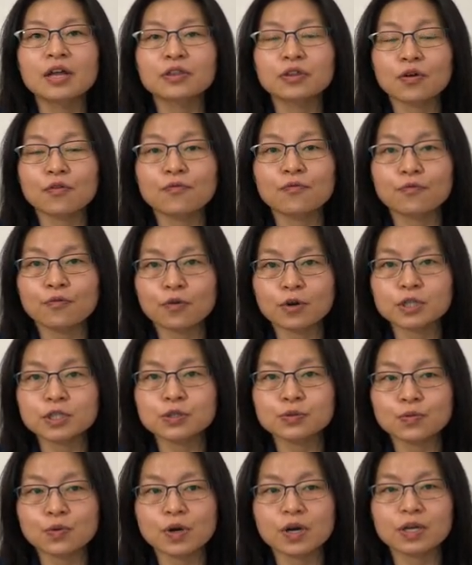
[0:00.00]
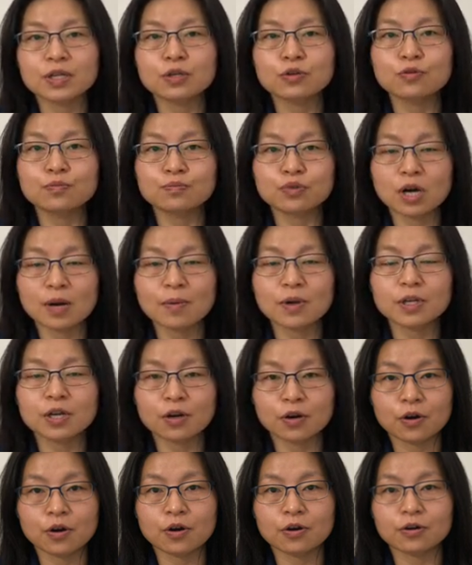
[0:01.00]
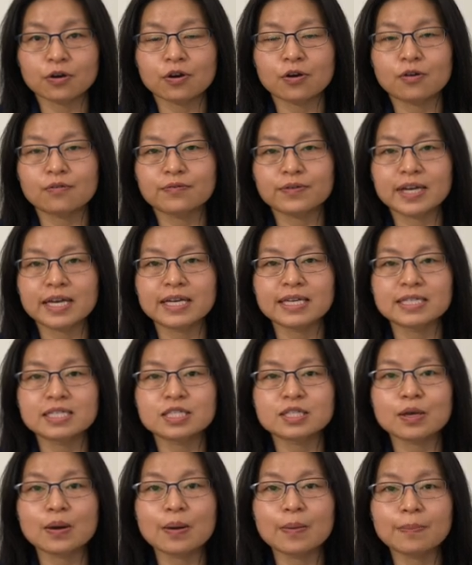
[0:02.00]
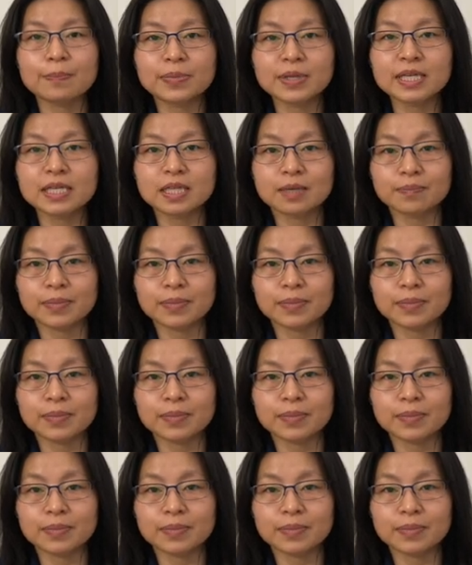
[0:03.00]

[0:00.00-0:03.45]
The first one you probably heard of is Bleeding